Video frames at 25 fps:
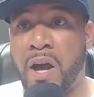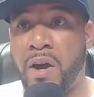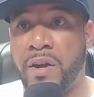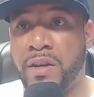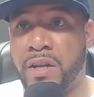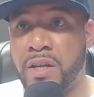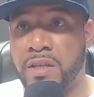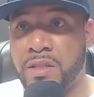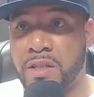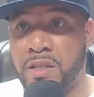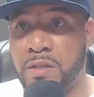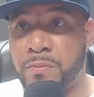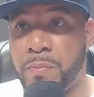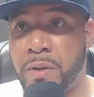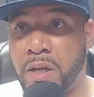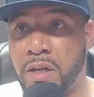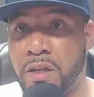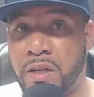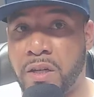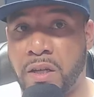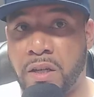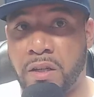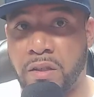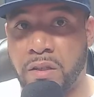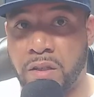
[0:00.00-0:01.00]
He does this
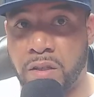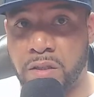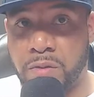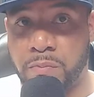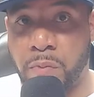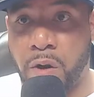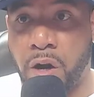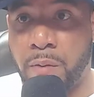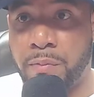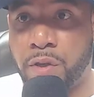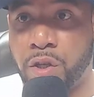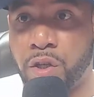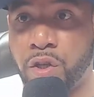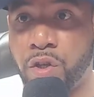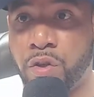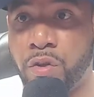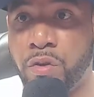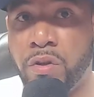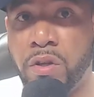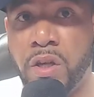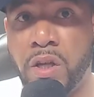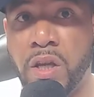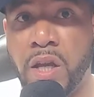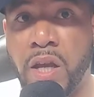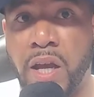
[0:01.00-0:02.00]
picnic, this barbecue,
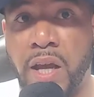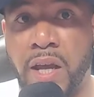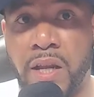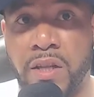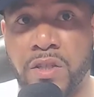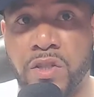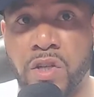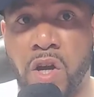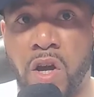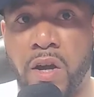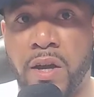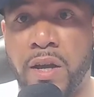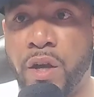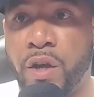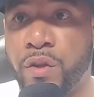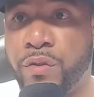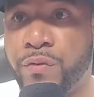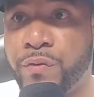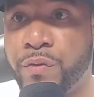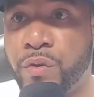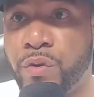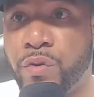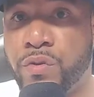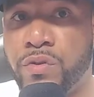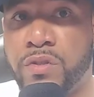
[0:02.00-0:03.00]
and it's all health
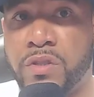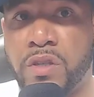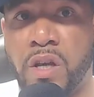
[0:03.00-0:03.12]
foods.